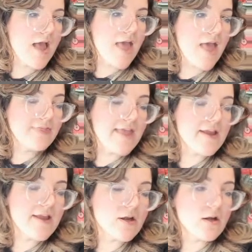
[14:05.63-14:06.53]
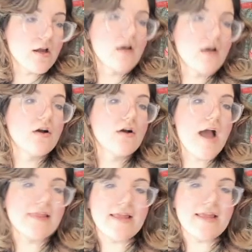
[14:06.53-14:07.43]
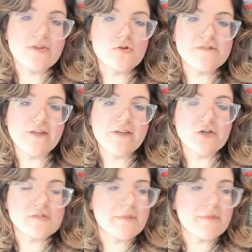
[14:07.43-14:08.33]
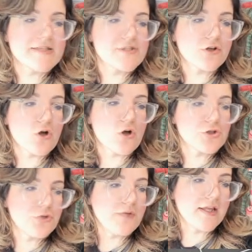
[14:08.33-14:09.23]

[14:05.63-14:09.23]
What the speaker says: I like those figures because they're cartoony.